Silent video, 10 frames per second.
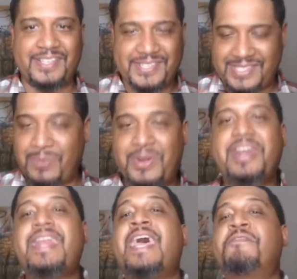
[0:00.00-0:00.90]
this. They would
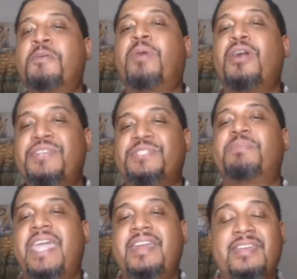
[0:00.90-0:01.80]
never
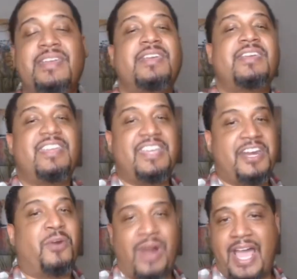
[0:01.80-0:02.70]
participate
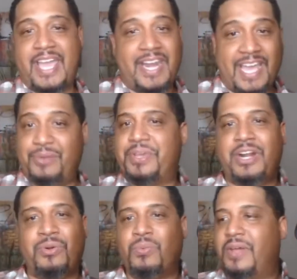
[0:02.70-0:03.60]
in a riot. I don't
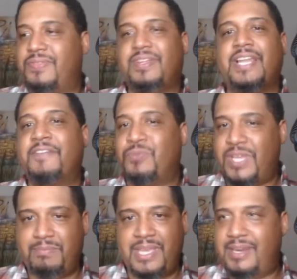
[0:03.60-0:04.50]
care what the left
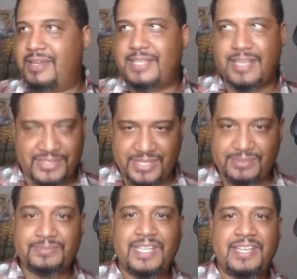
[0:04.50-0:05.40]
wing media tells you.
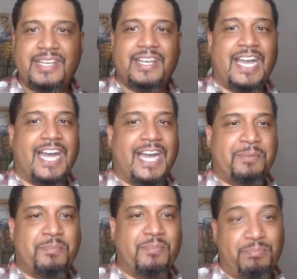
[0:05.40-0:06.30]

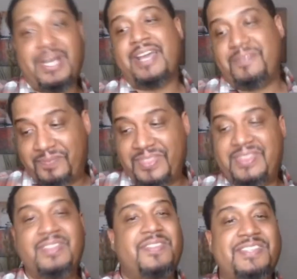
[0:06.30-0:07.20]
Um, but
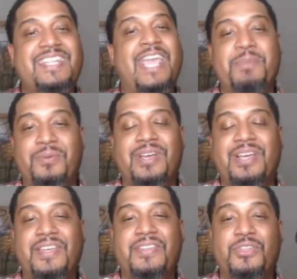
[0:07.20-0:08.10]
the statement,
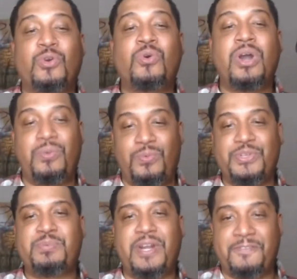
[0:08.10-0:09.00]
the, the, the, quote
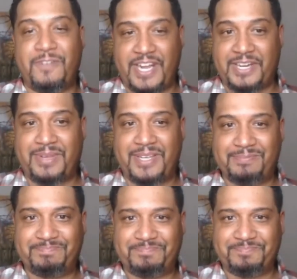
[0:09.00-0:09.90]
was pretty funny to
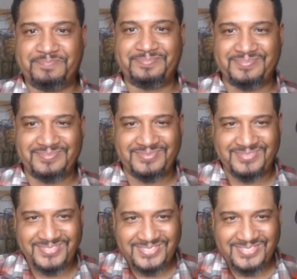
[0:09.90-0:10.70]
me.